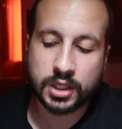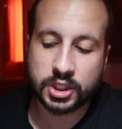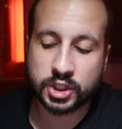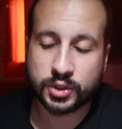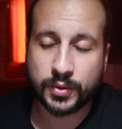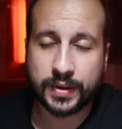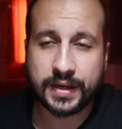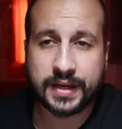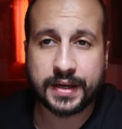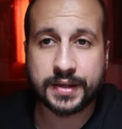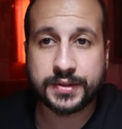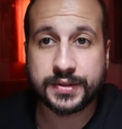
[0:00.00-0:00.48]

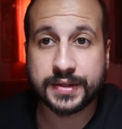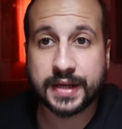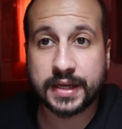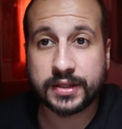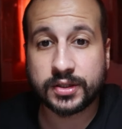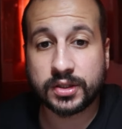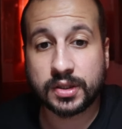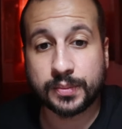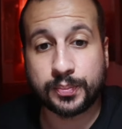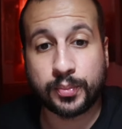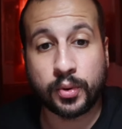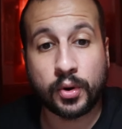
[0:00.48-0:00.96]
So, anyway, to
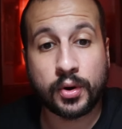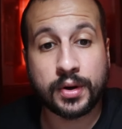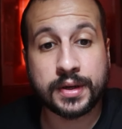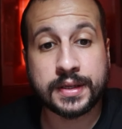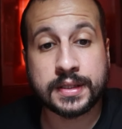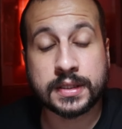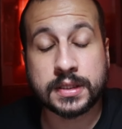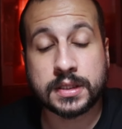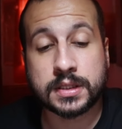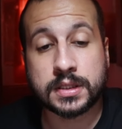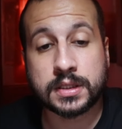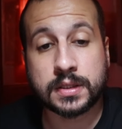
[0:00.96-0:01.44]
get to the
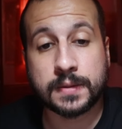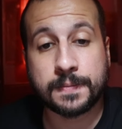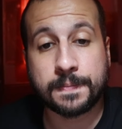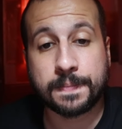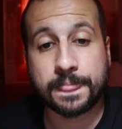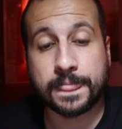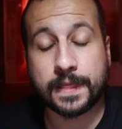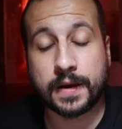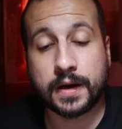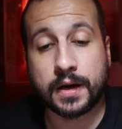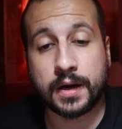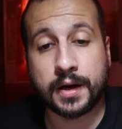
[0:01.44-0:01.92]
point,
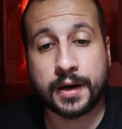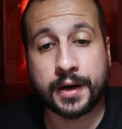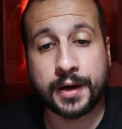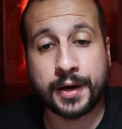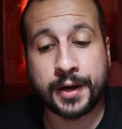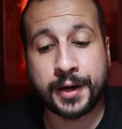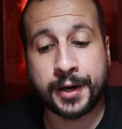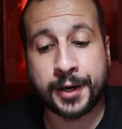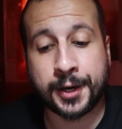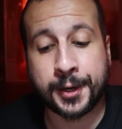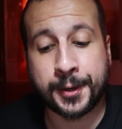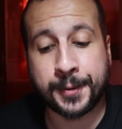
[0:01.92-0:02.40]

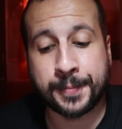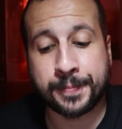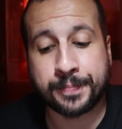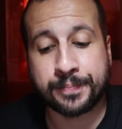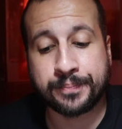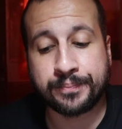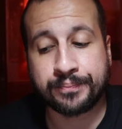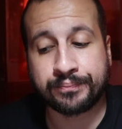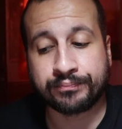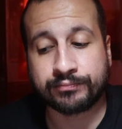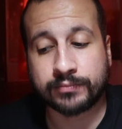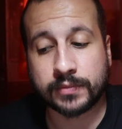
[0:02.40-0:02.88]

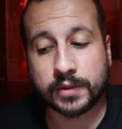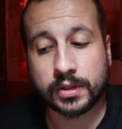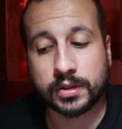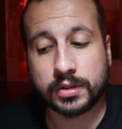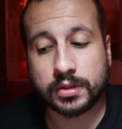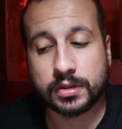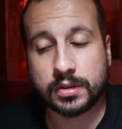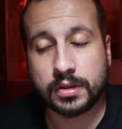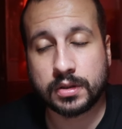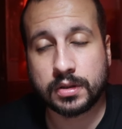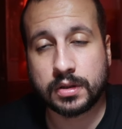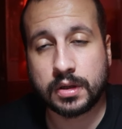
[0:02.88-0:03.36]
um,
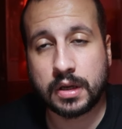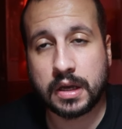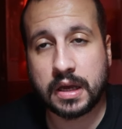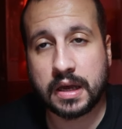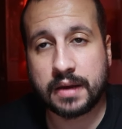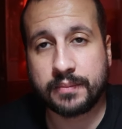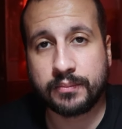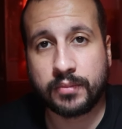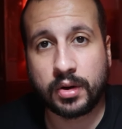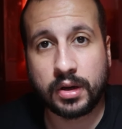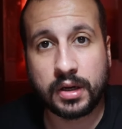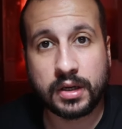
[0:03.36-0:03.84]

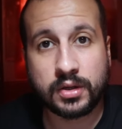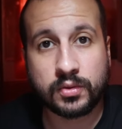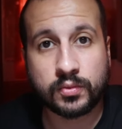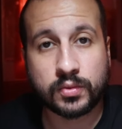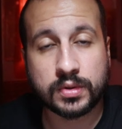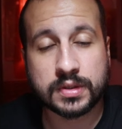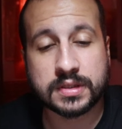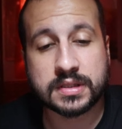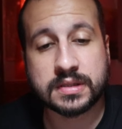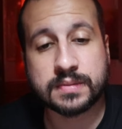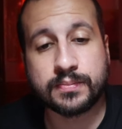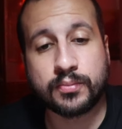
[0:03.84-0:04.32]

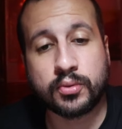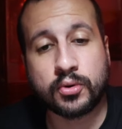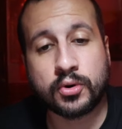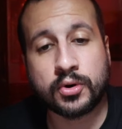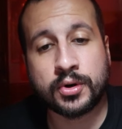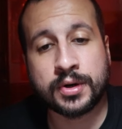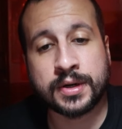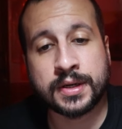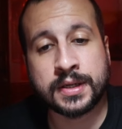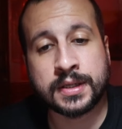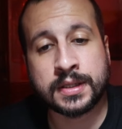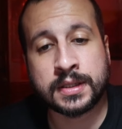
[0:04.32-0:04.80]
Boland was
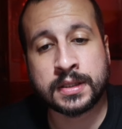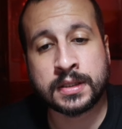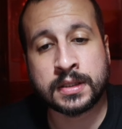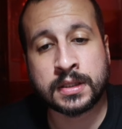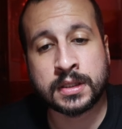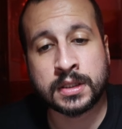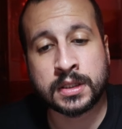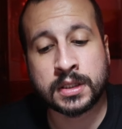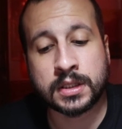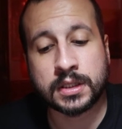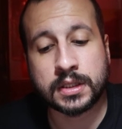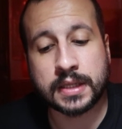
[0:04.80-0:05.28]
born
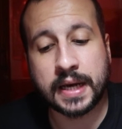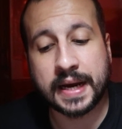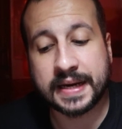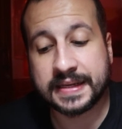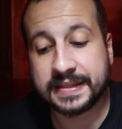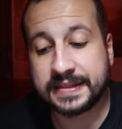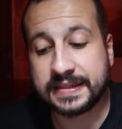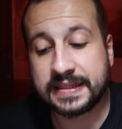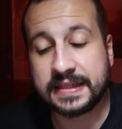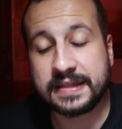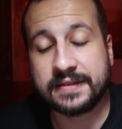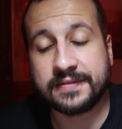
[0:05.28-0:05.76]
in
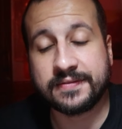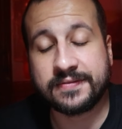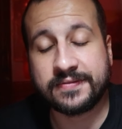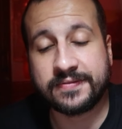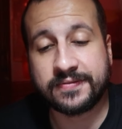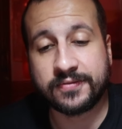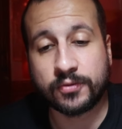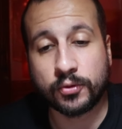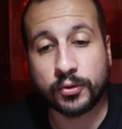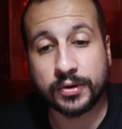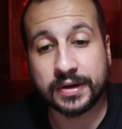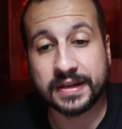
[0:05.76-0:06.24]

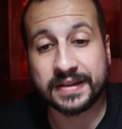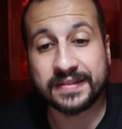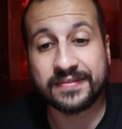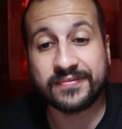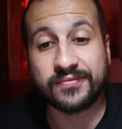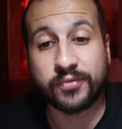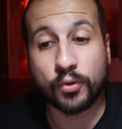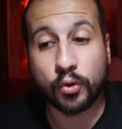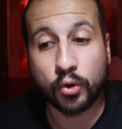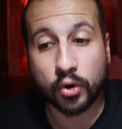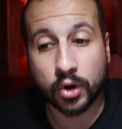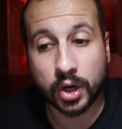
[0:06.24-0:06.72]

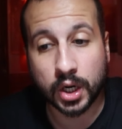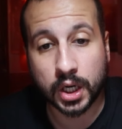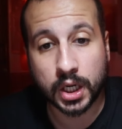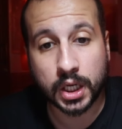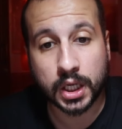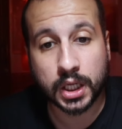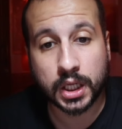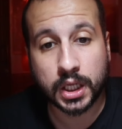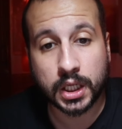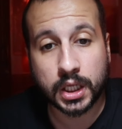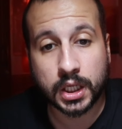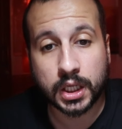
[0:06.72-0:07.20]

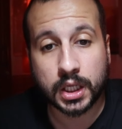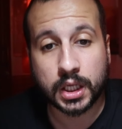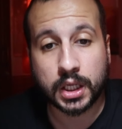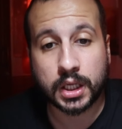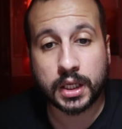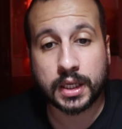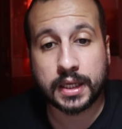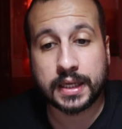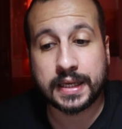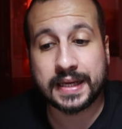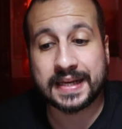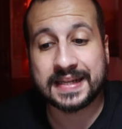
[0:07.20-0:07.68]
1944
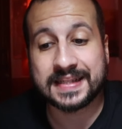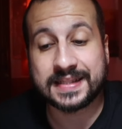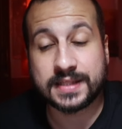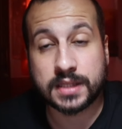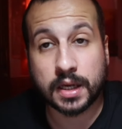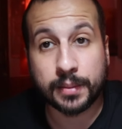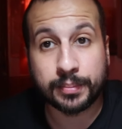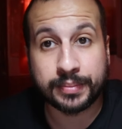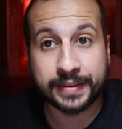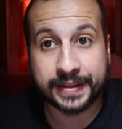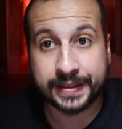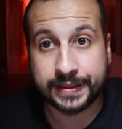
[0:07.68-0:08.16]
in
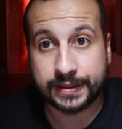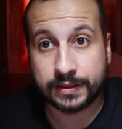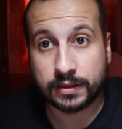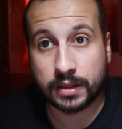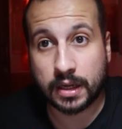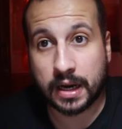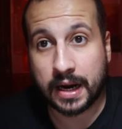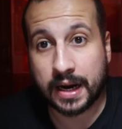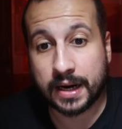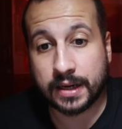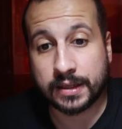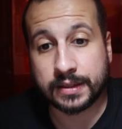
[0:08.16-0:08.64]

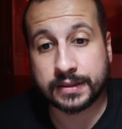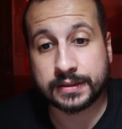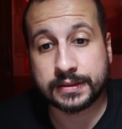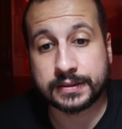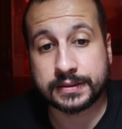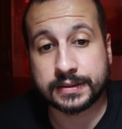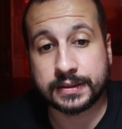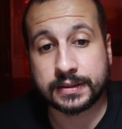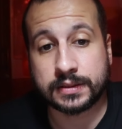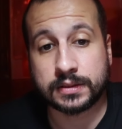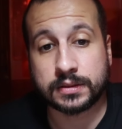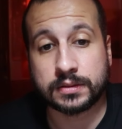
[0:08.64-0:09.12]
Dublin,
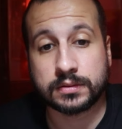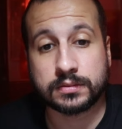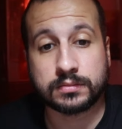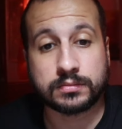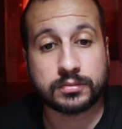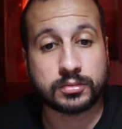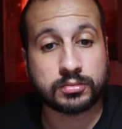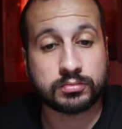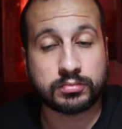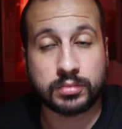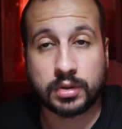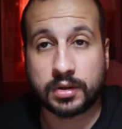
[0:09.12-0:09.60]
Ireland.
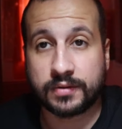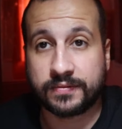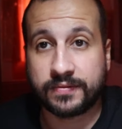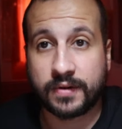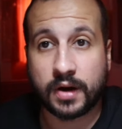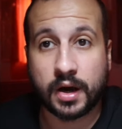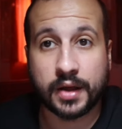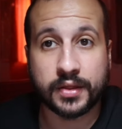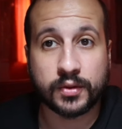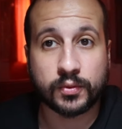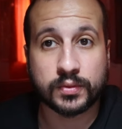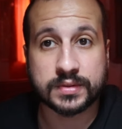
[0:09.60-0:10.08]
Her
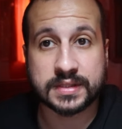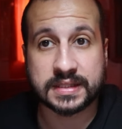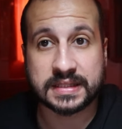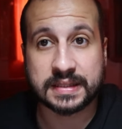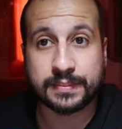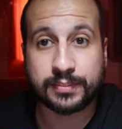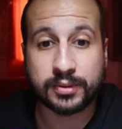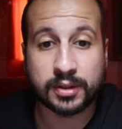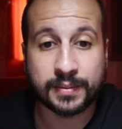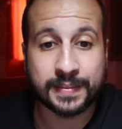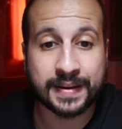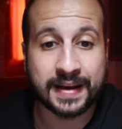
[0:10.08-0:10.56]
father was a
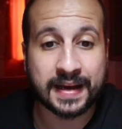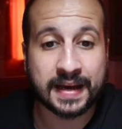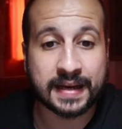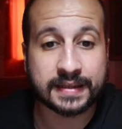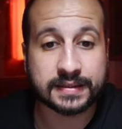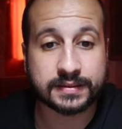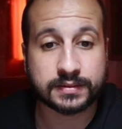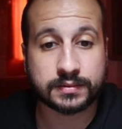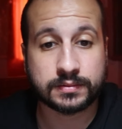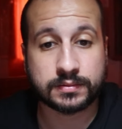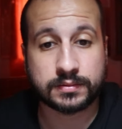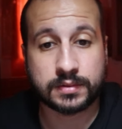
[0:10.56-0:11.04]

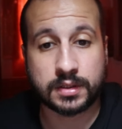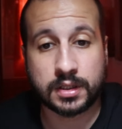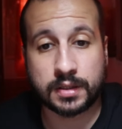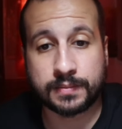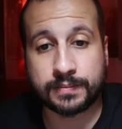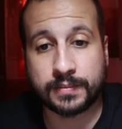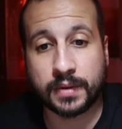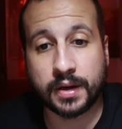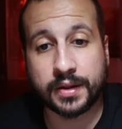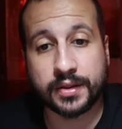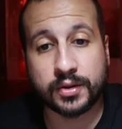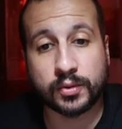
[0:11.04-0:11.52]
diplomat,
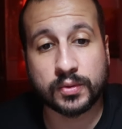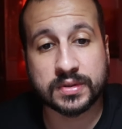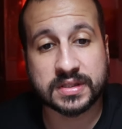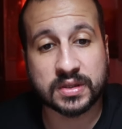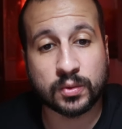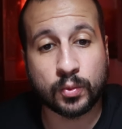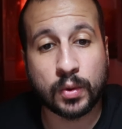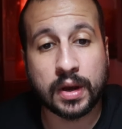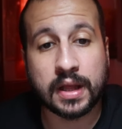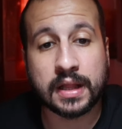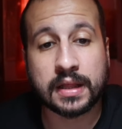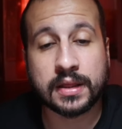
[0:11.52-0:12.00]
her mother was
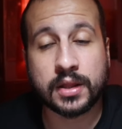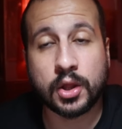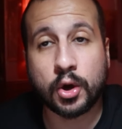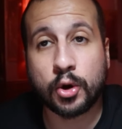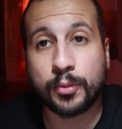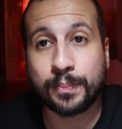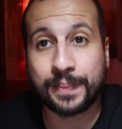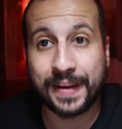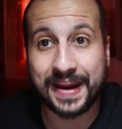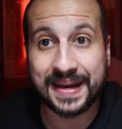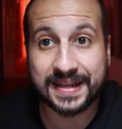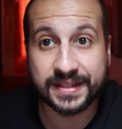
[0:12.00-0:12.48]
a well
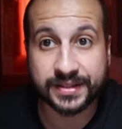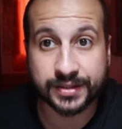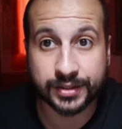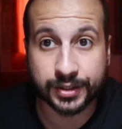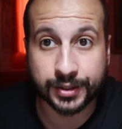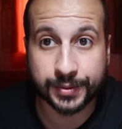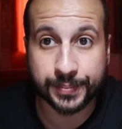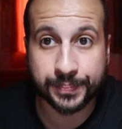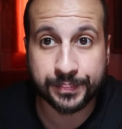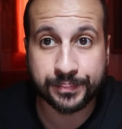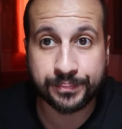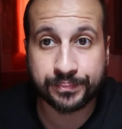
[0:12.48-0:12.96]
known
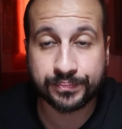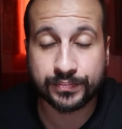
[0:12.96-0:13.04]
painter.